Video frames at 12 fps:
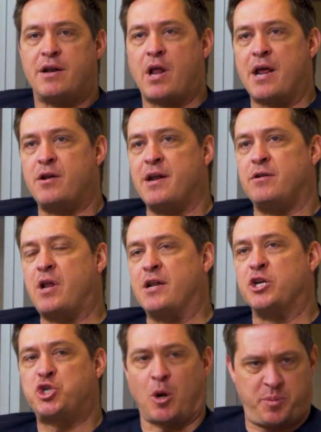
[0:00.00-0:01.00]
And
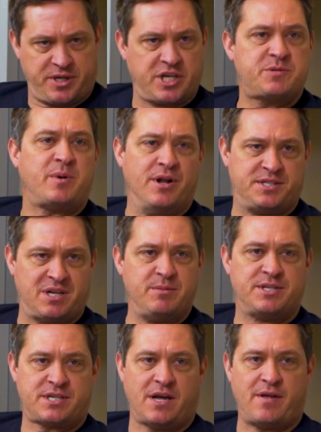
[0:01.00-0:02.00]
the shopping experience, let
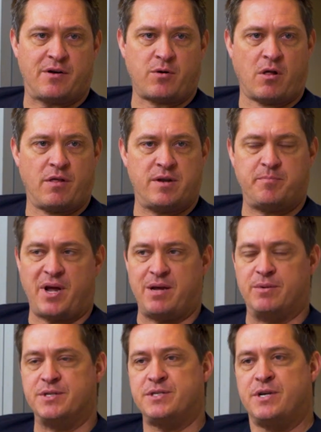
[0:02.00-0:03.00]
me say that rather than
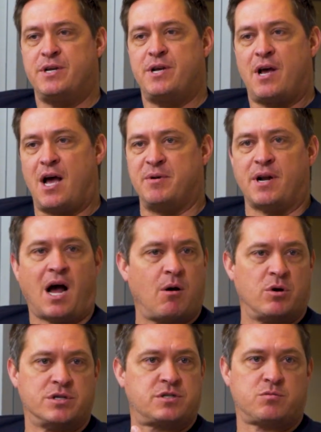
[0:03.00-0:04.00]
payments. I mean, I
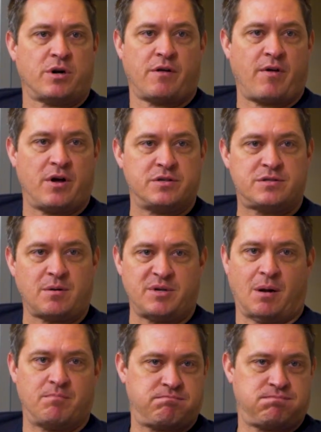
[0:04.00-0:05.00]
was one of those,
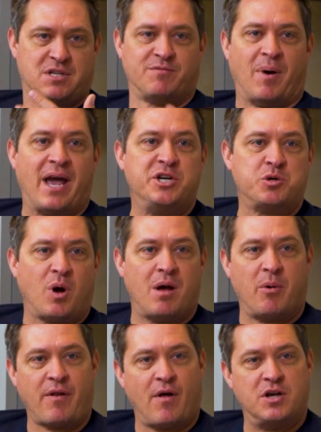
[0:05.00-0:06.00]
I'm my age away,
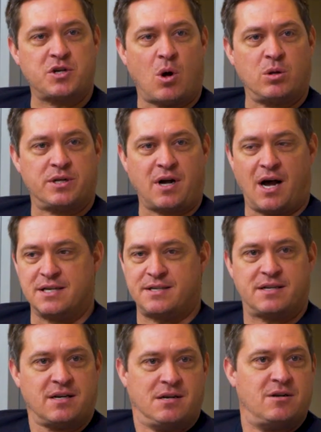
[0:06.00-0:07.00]
one of those older guys
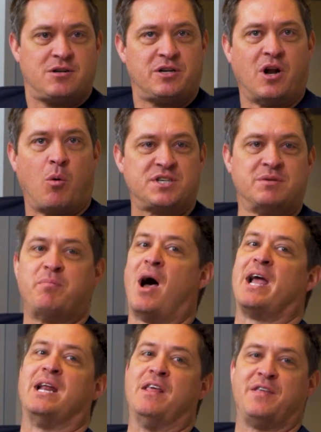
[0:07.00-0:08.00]
that, wasn't
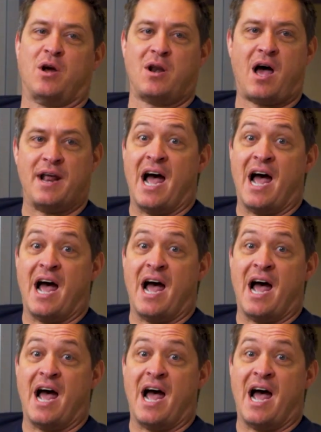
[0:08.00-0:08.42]
buying anything online.